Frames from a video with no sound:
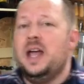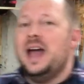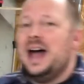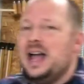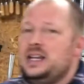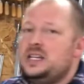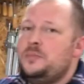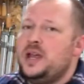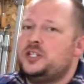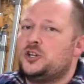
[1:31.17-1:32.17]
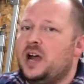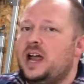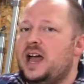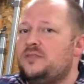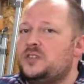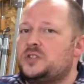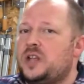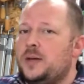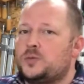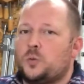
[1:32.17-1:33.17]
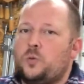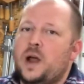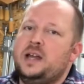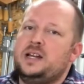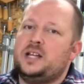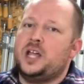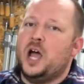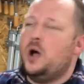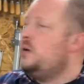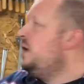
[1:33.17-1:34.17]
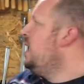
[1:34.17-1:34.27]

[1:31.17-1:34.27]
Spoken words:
I need to make sure I have those clamps ready to go.